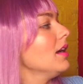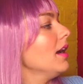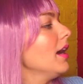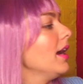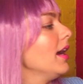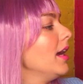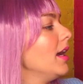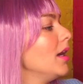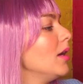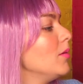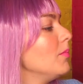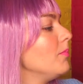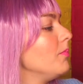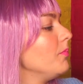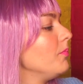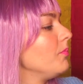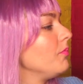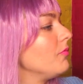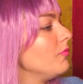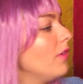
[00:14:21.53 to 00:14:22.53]

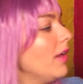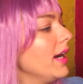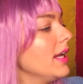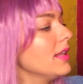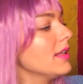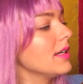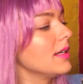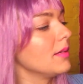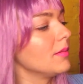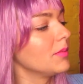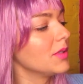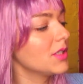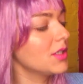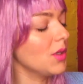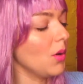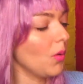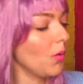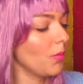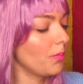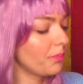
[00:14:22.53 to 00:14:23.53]
Right then.
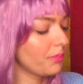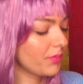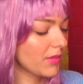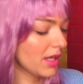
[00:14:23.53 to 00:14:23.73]
So,